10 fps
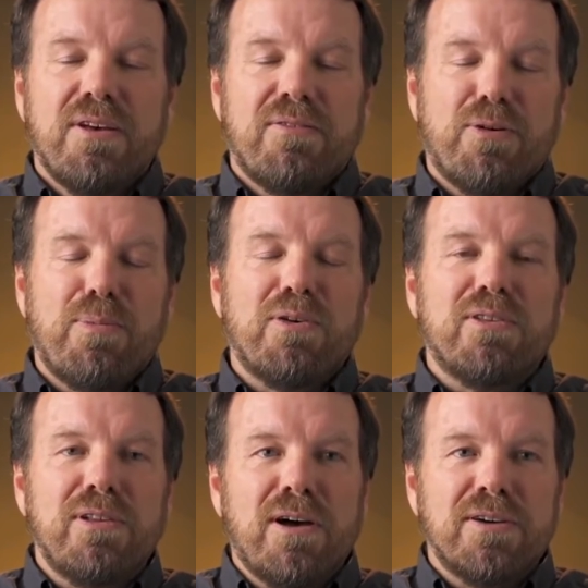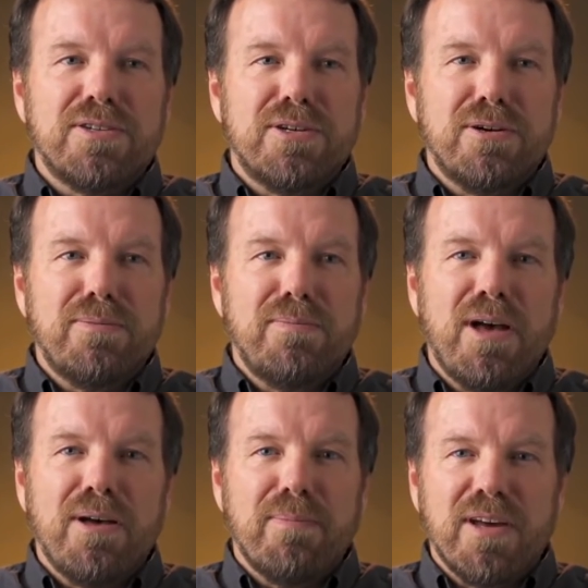for both long-term
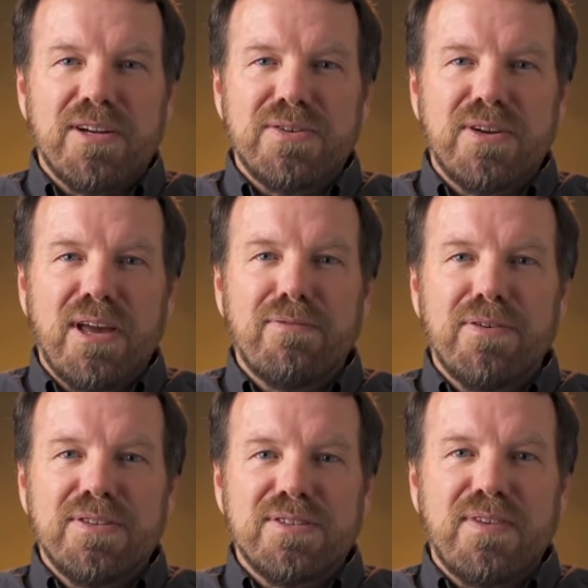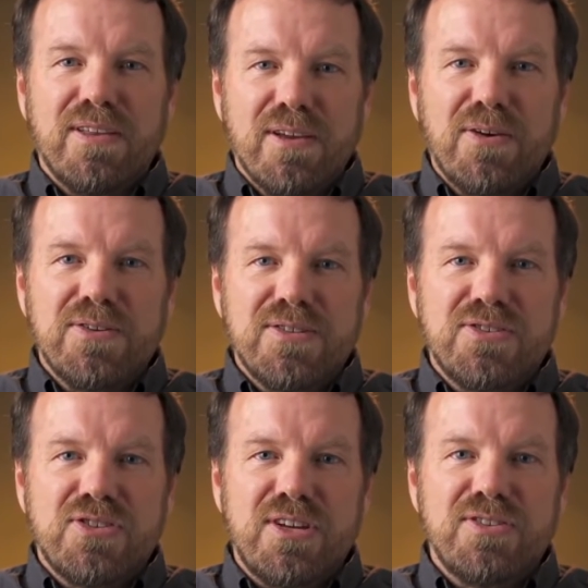uh, monitoring efforts of how the coast is
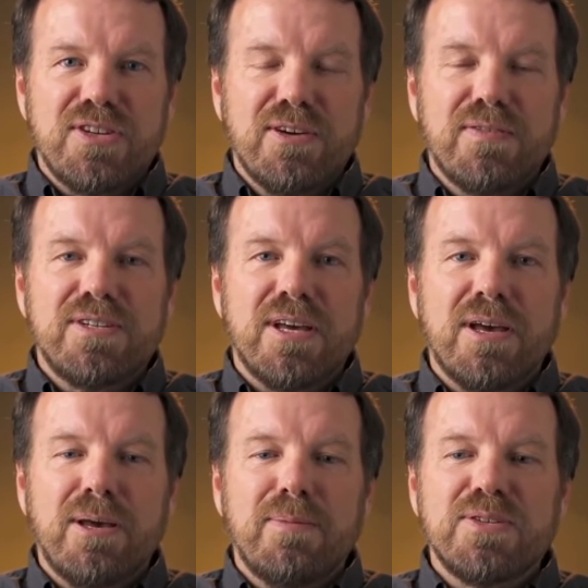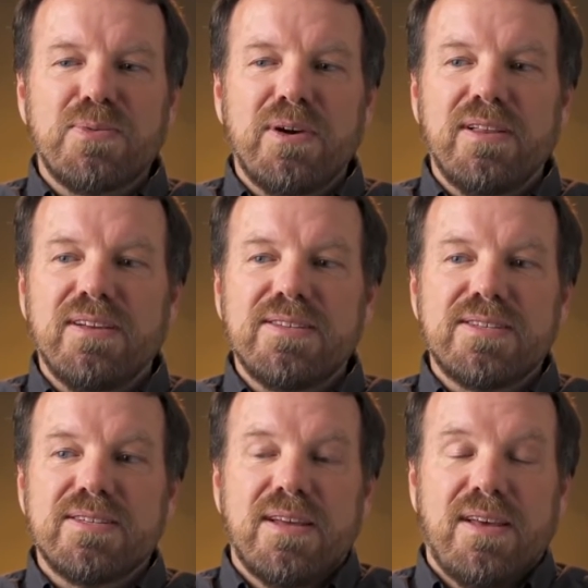changing over time, as well
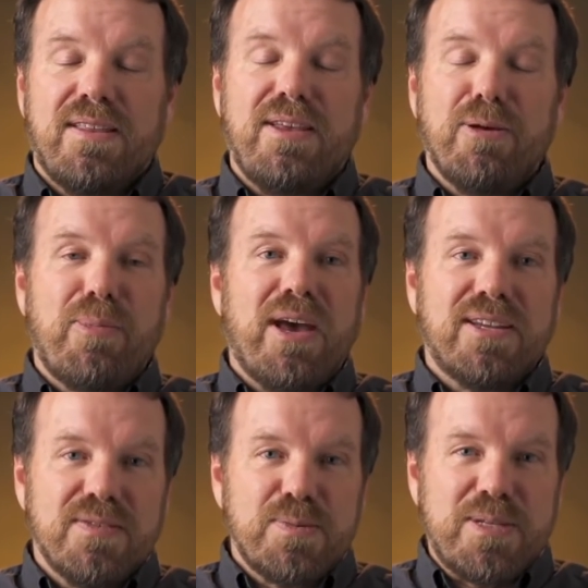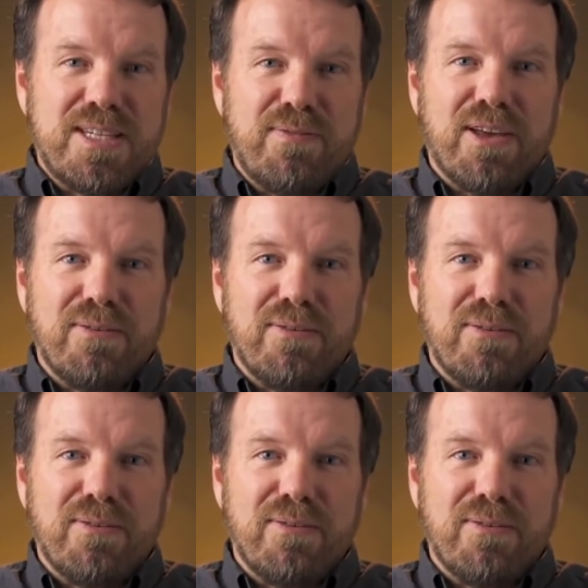as the impact of specific